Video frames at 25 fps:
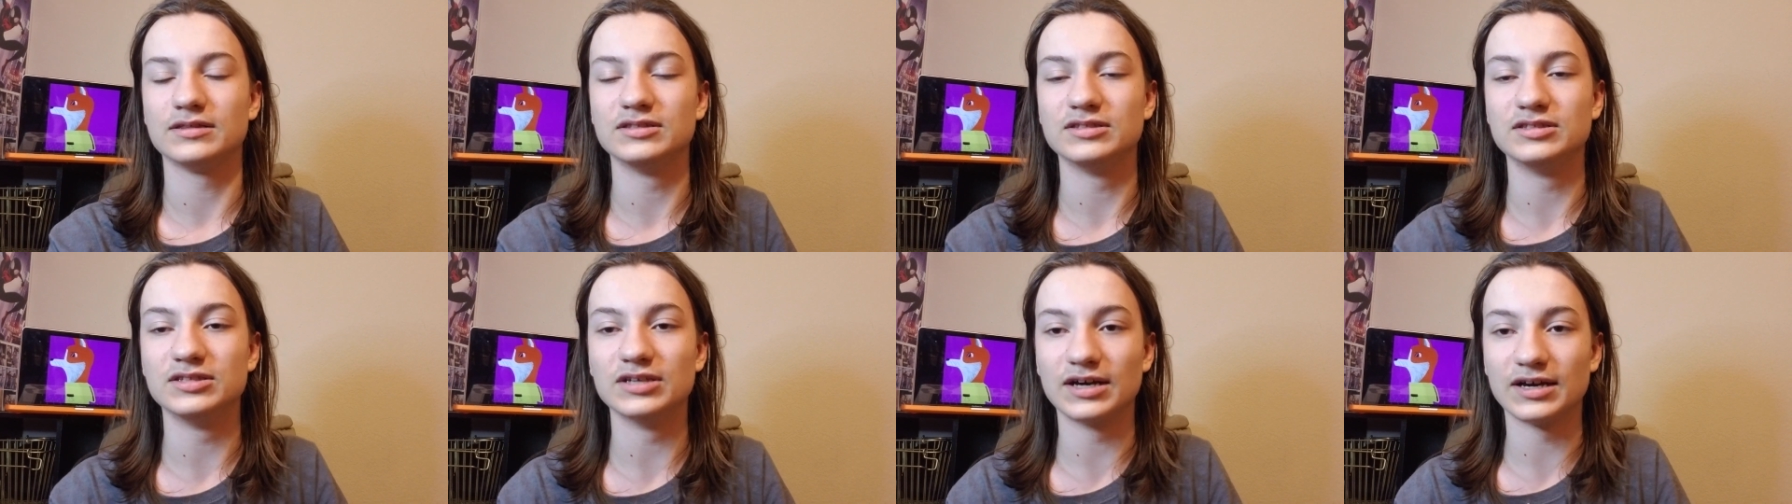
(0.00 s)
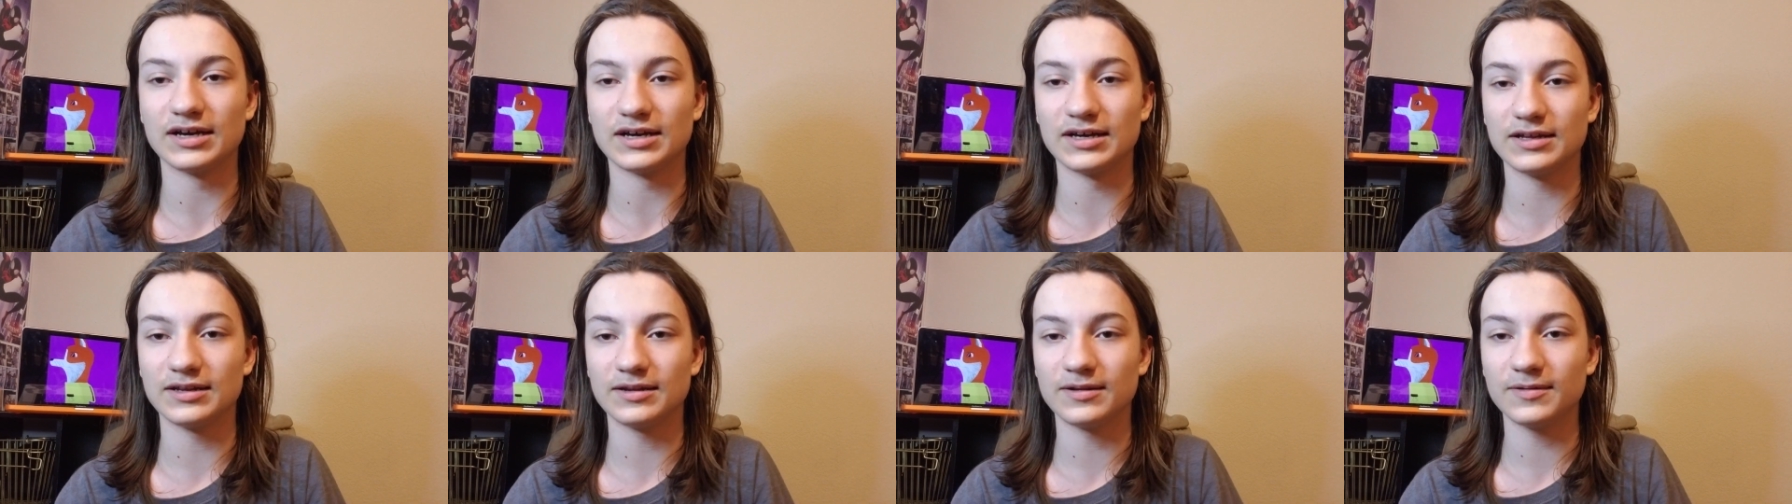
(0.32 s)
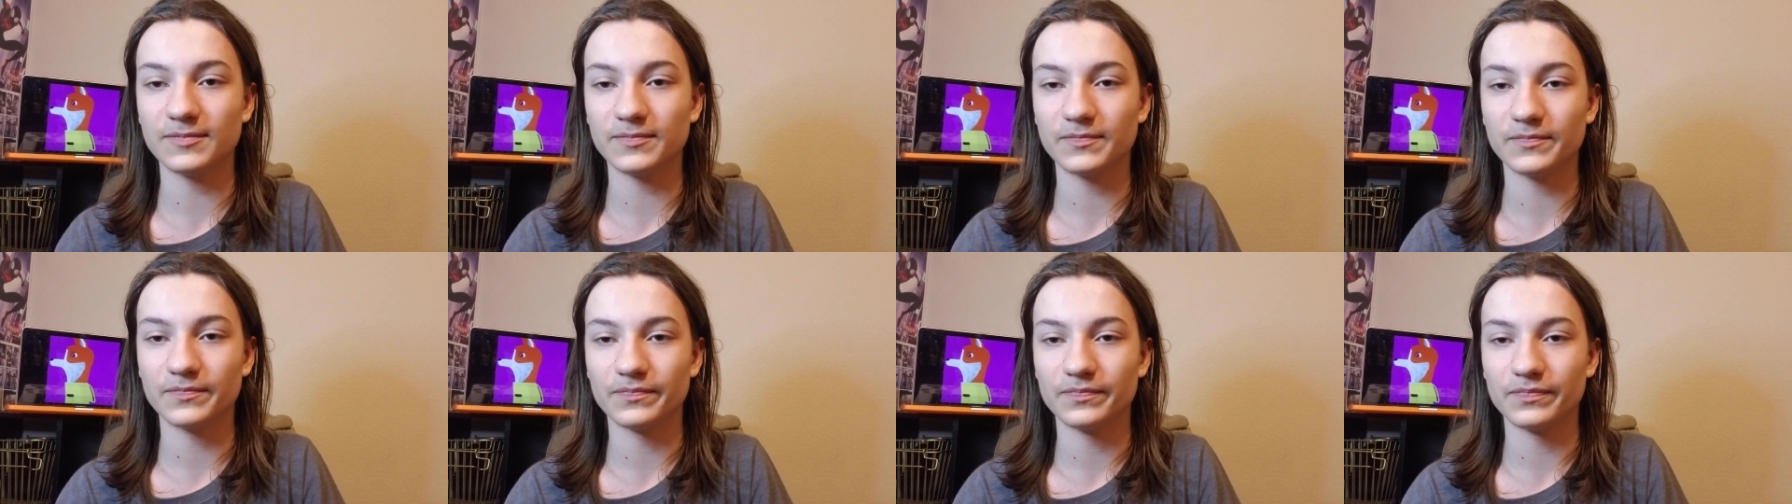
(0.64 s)
done
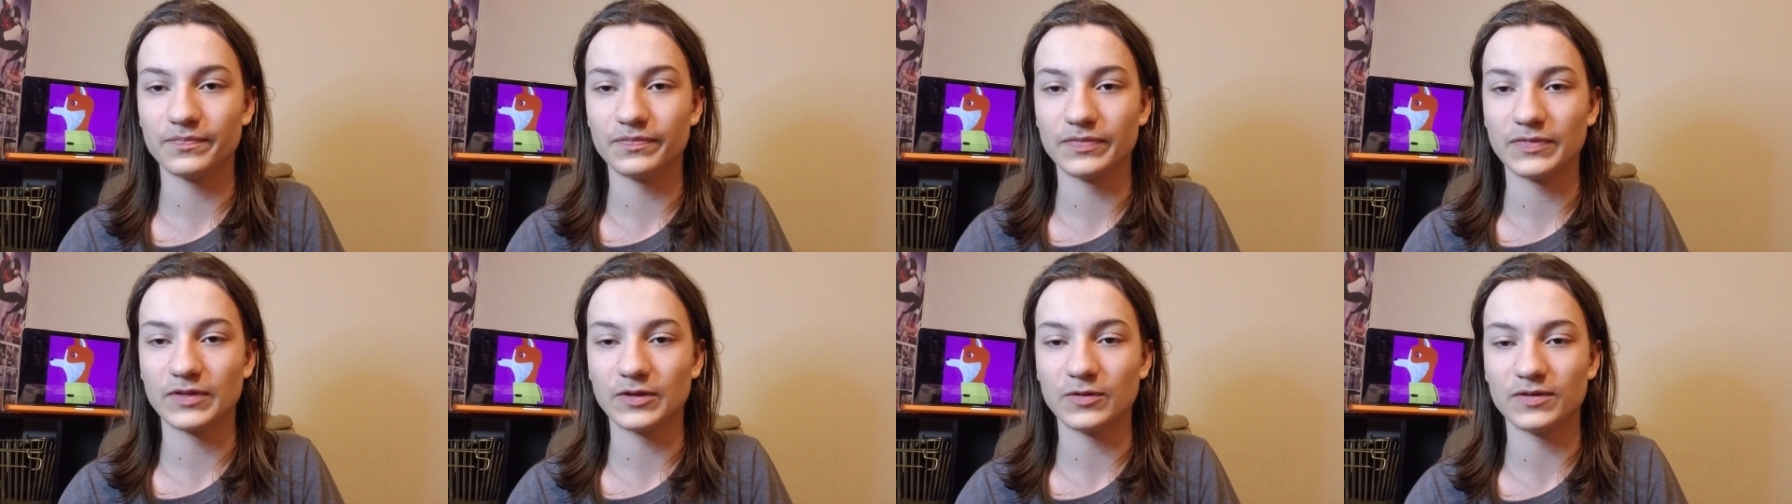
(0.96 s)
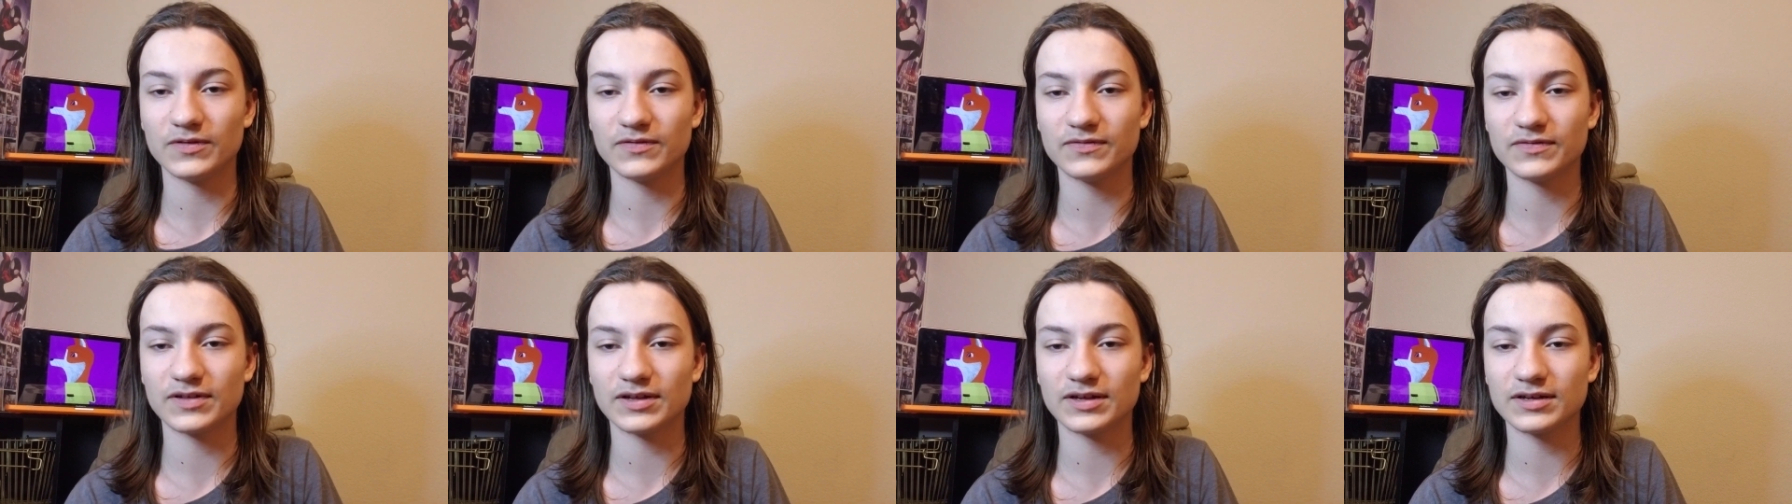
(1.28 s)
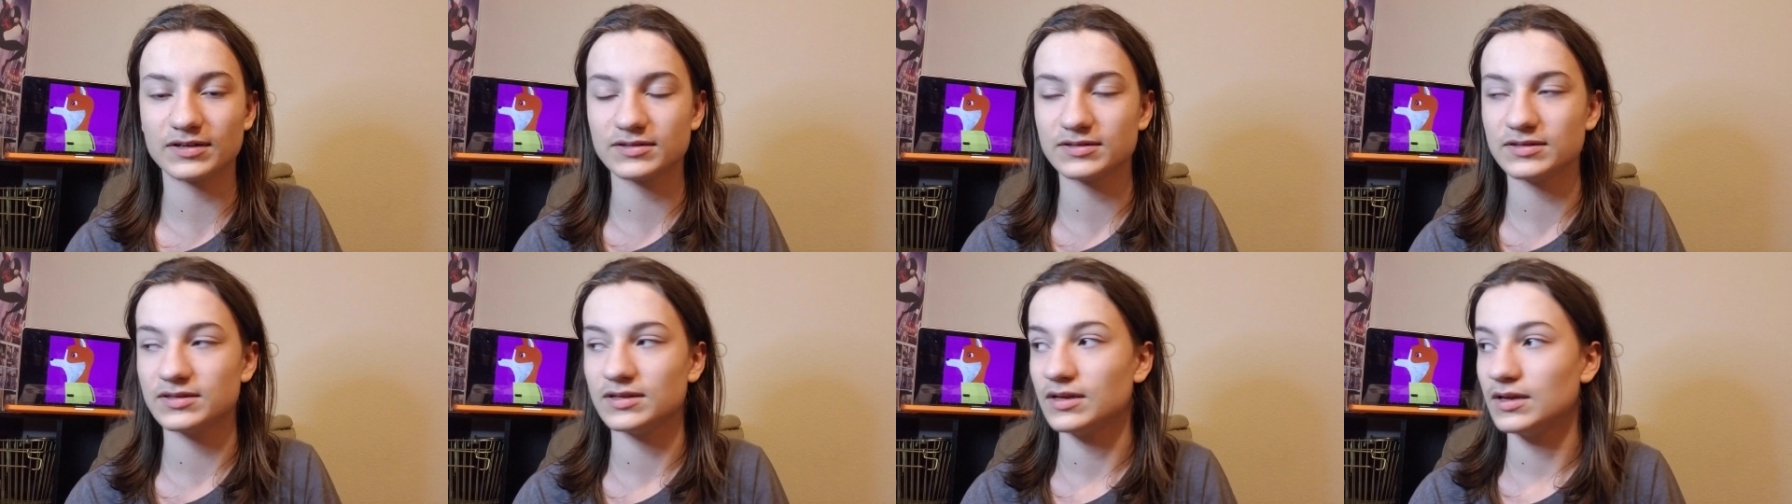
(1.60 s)
with
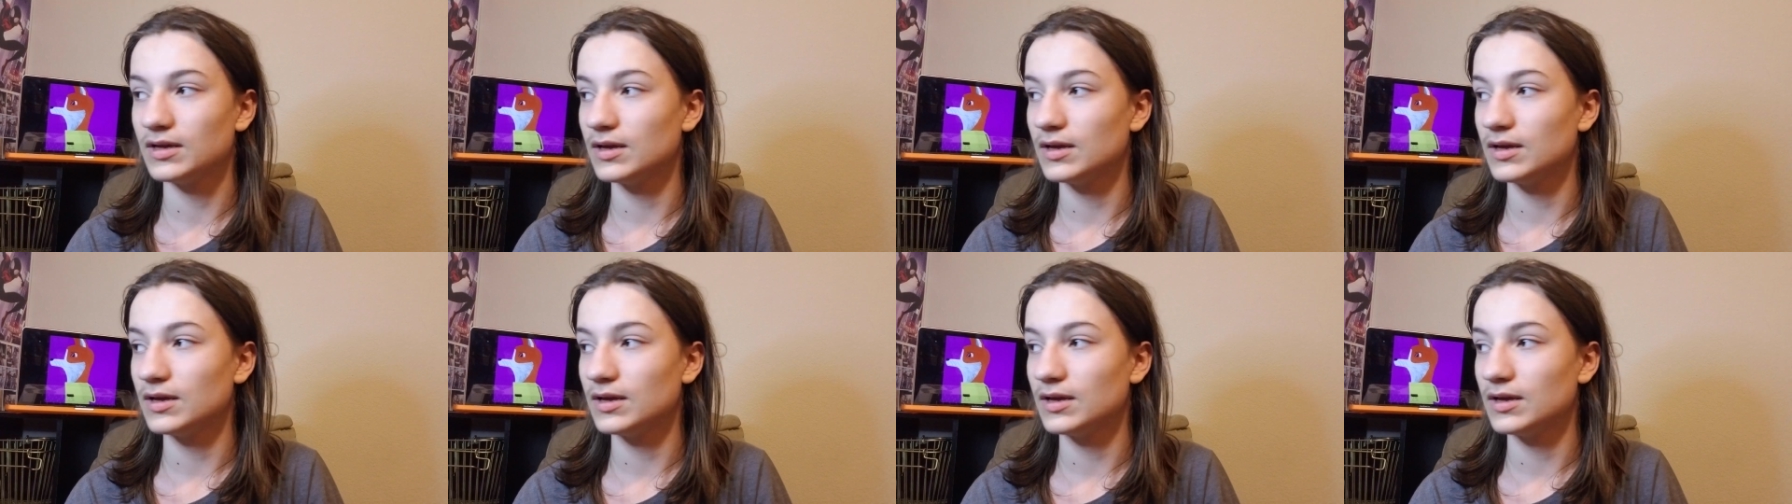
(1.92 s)
vlogs,